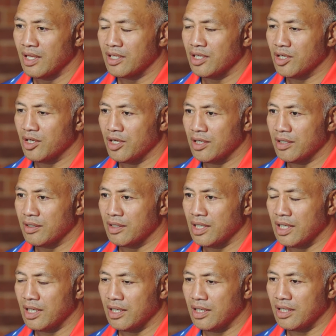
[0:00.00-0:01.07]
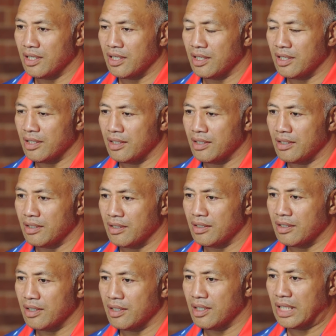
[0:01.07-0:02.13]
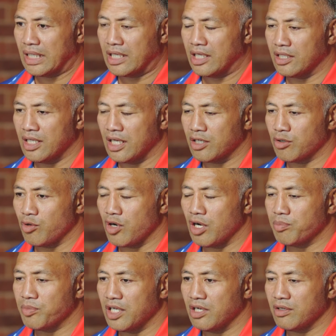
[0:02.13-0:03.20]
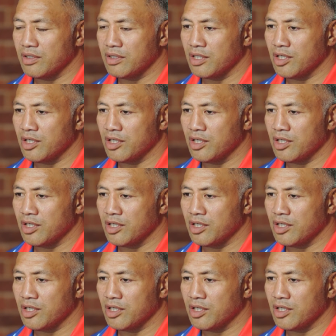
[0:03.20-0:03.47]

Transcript: A kid that grew up there,